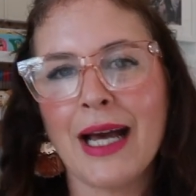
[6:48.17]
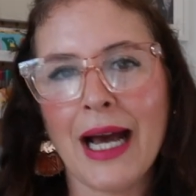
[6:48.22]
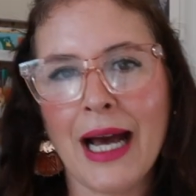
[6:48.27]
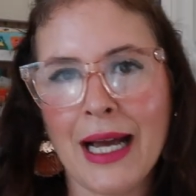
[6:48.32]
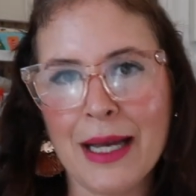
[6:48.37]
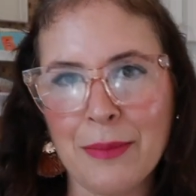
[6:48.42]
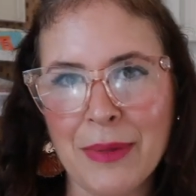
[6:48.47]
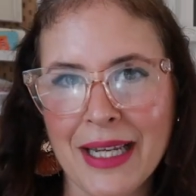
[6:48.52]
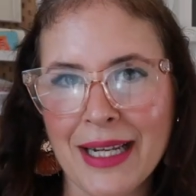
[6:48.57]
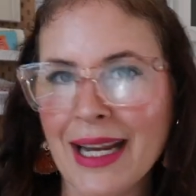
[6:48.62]

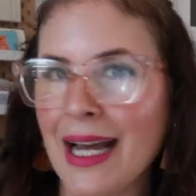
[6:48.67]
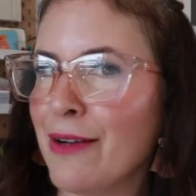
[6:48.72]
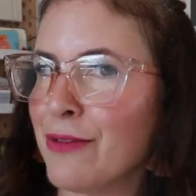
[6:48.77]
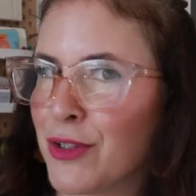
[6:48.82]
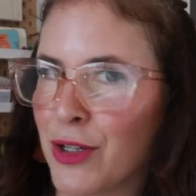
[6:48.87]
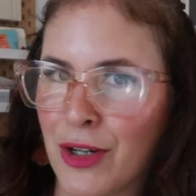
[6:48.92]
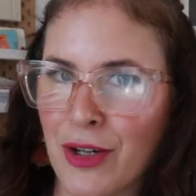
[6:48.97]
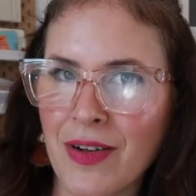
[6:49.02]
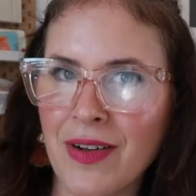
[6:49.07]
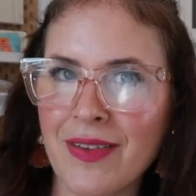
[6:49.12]
I mean,
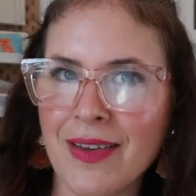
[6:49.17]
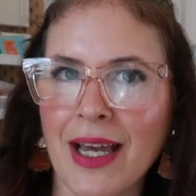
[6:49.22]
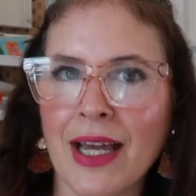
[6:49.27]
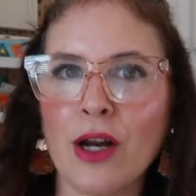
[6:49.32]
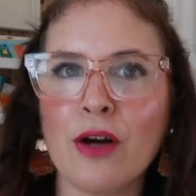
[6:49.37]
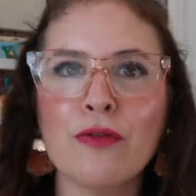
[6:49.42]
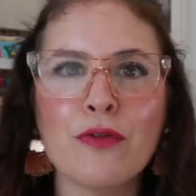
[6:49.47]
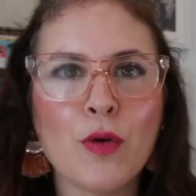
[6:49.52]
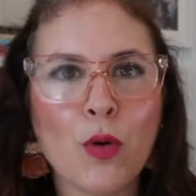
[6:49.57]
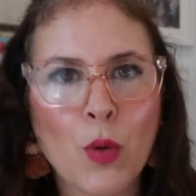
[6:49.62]
after hearing that,
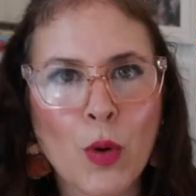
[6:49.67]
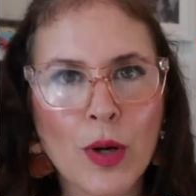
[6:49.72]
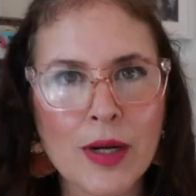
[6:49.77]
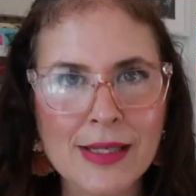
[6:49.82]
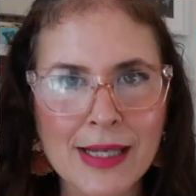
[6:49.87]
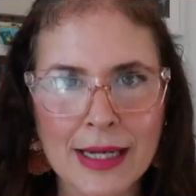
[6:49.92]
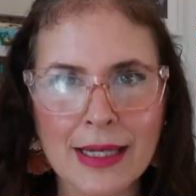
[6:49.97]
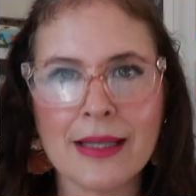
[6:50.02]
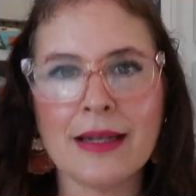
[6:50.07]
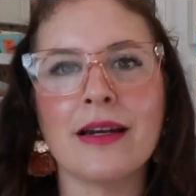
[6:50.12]
of
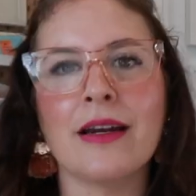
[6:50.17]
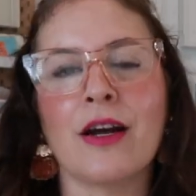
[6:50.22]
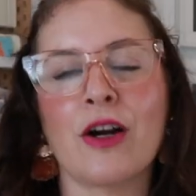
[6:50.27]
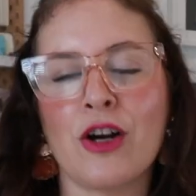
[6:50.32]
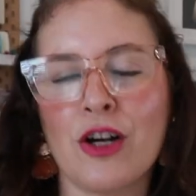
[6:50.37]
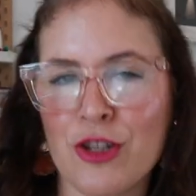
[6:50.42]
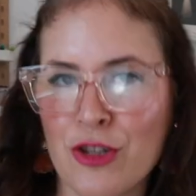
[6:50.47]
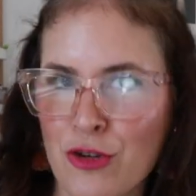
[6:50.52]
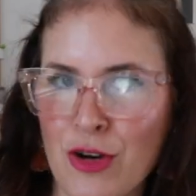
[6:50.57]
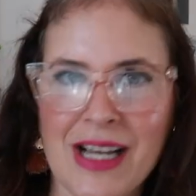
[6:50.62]
course I needed a
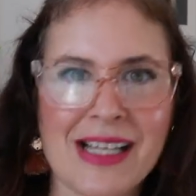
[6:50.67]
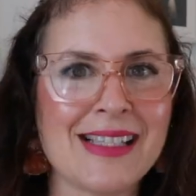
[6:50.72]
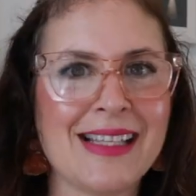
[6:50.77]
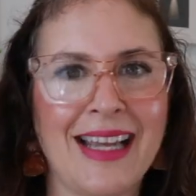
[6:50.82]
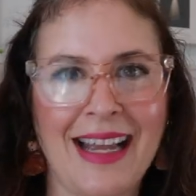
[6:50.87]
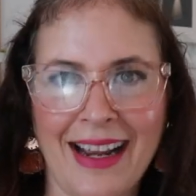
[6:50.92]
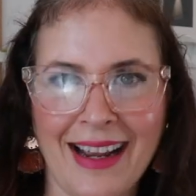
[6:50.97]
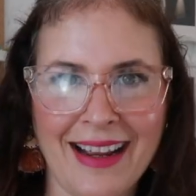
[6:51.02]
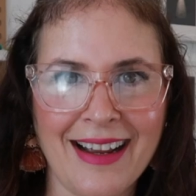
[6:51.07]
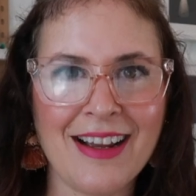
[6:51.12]

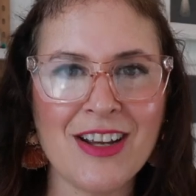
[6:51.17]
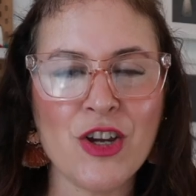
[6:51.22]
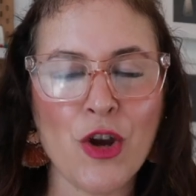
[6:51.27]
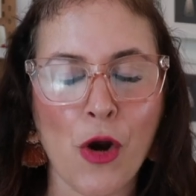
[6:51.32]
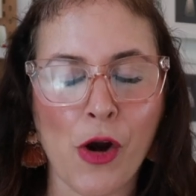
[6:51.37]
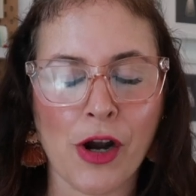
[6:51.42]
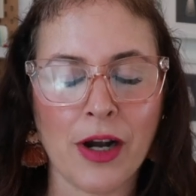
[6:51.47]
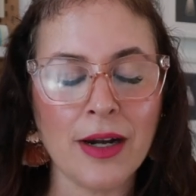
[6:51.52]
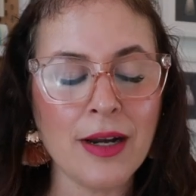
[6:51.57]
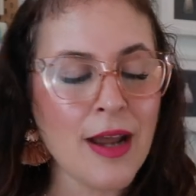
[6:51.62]
contrasting
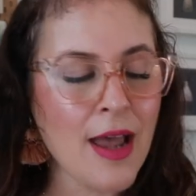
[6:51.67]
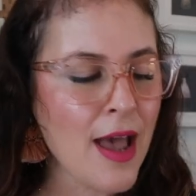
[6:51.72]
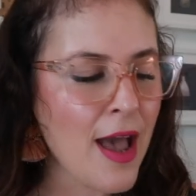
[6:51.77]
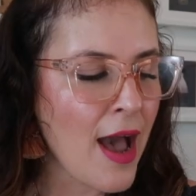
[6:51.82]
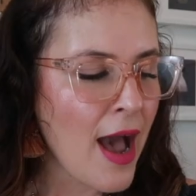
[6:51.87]
yarn.